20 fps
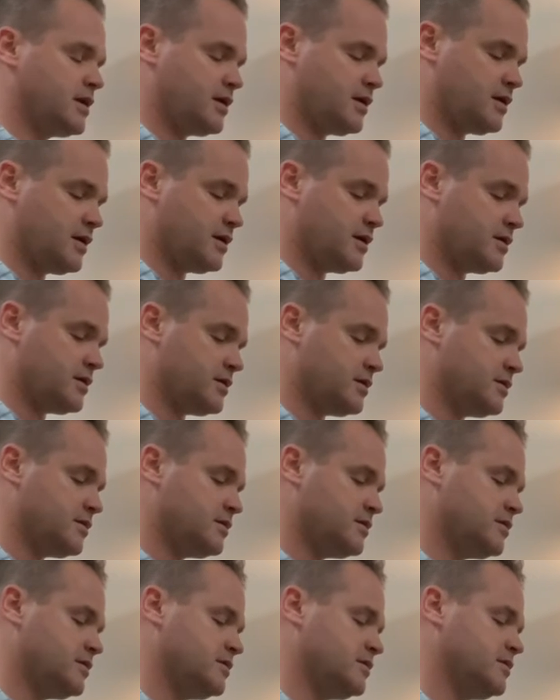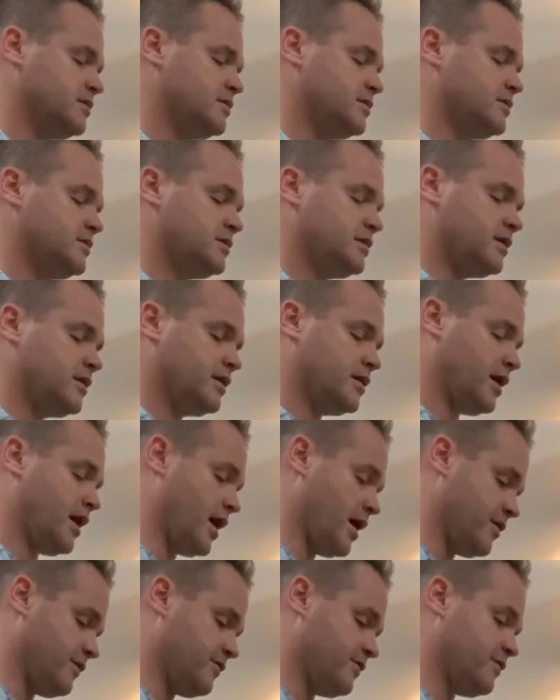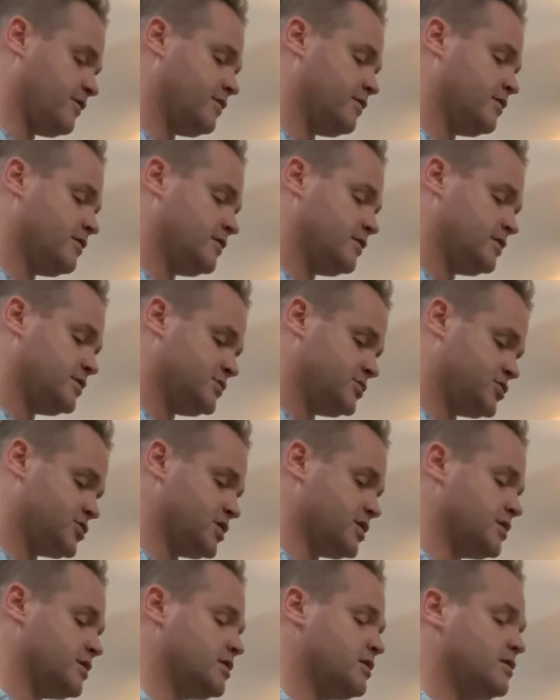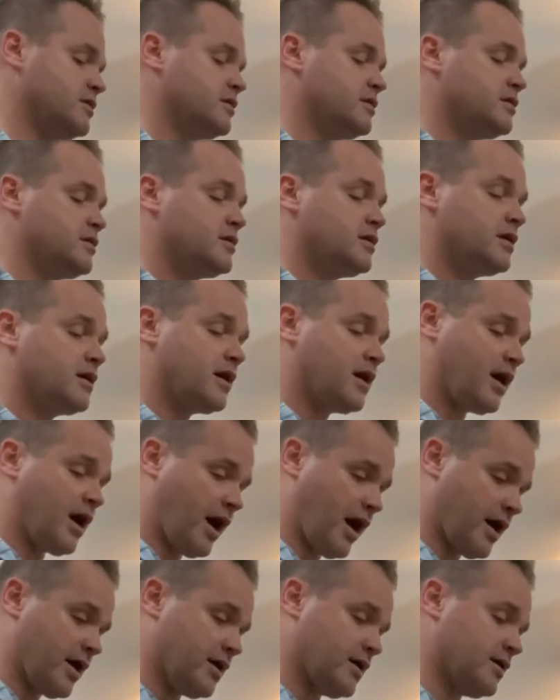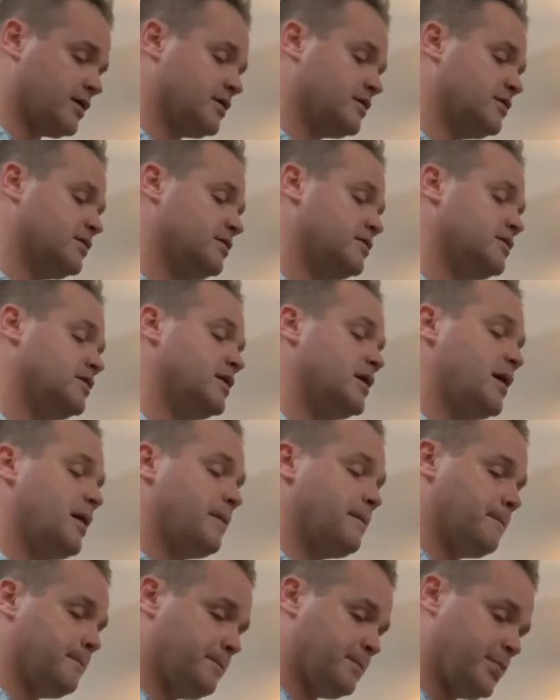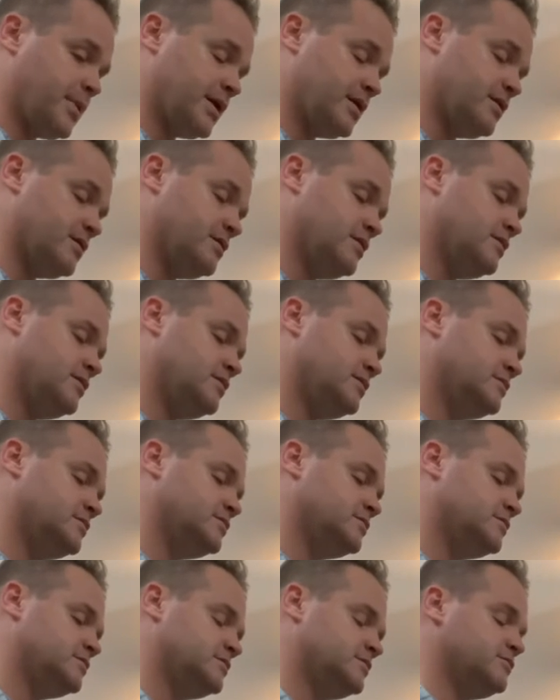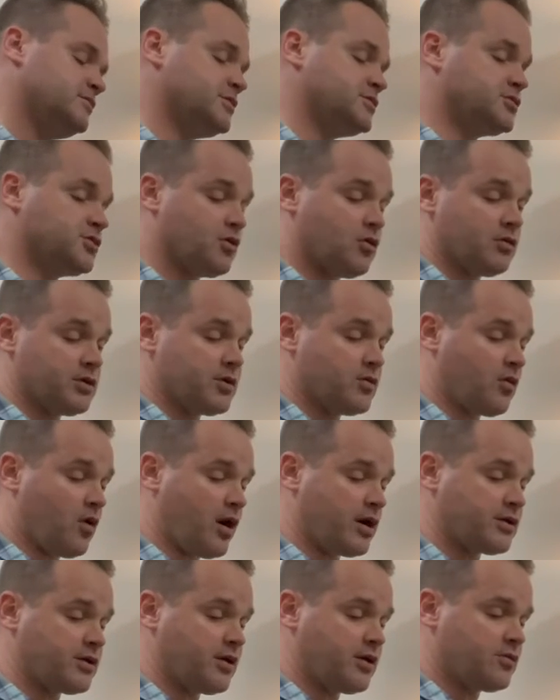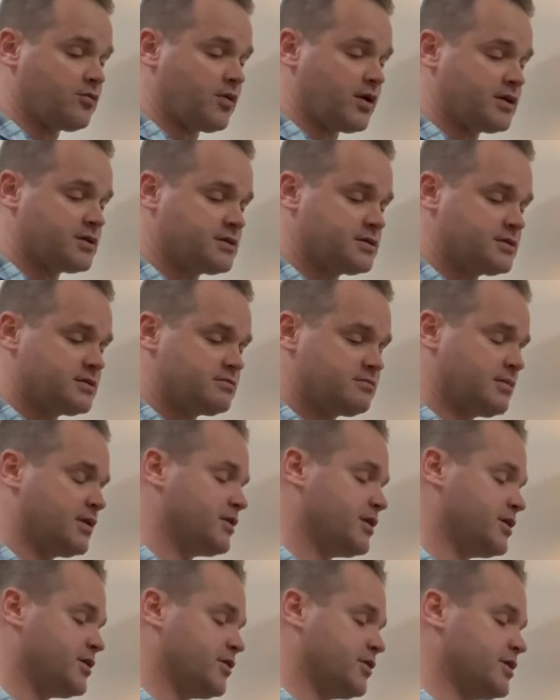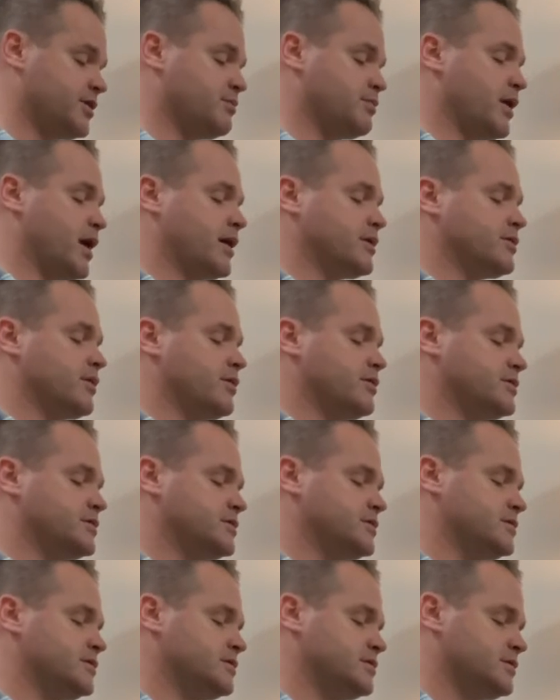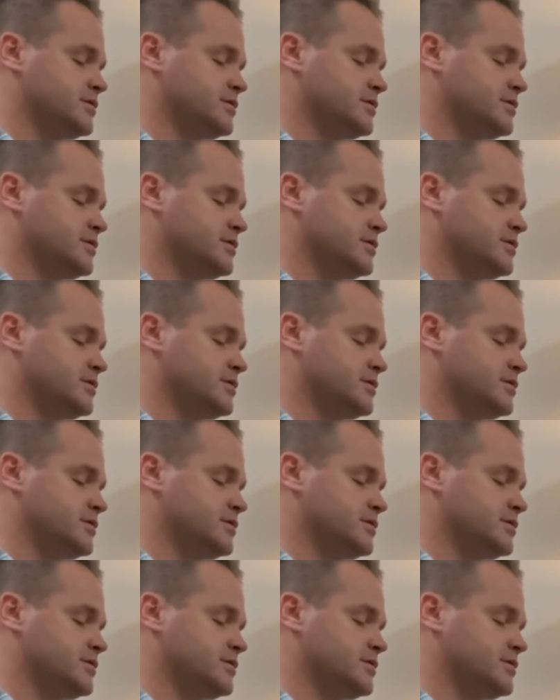E, F, G, A, B, which are all your white note ones, and then you've got your black notes.